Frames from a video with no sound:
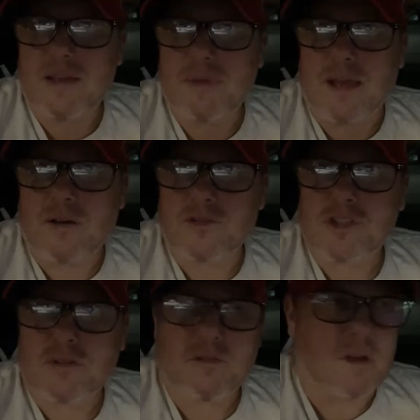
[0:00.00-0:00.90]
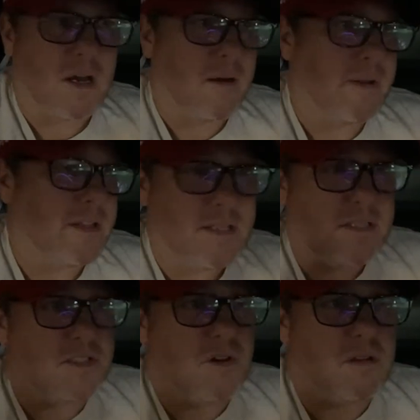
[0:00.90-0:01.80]
emails, and
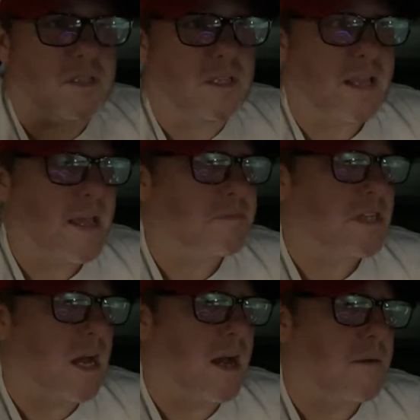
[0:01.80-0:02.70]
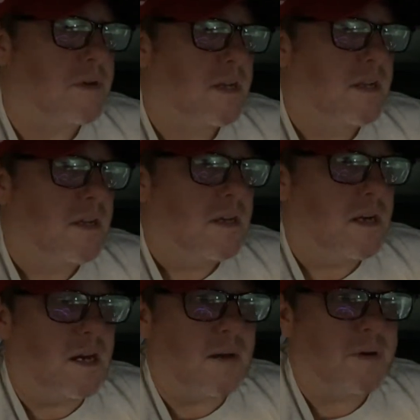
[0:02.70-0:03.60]
this is all on the laptop,
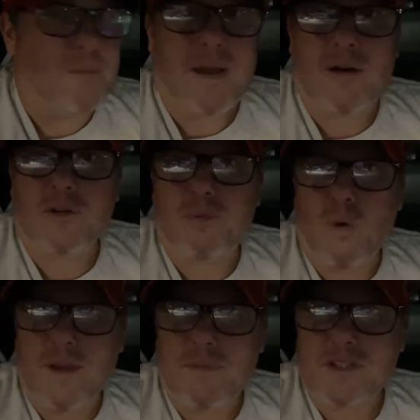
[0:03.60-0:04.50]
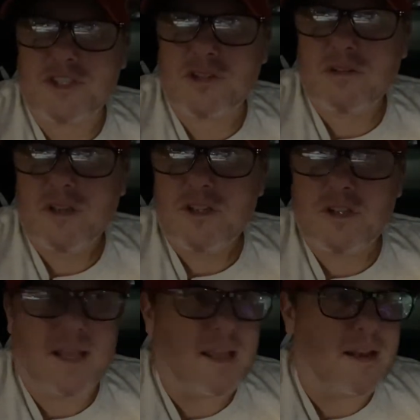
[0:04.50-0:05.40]
about appointments.
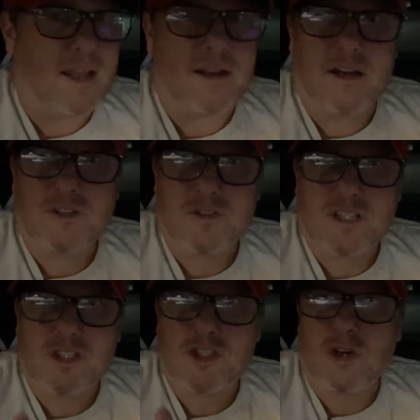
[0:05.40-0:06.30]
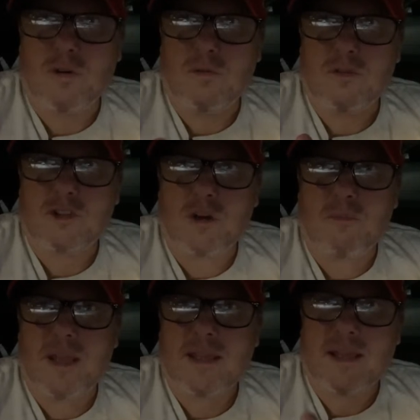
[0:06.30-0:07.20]
And Hunter says,
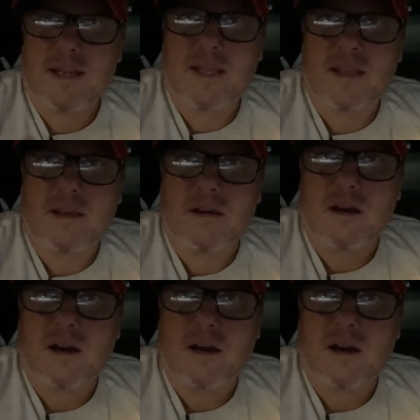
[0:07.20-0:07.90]
don't make any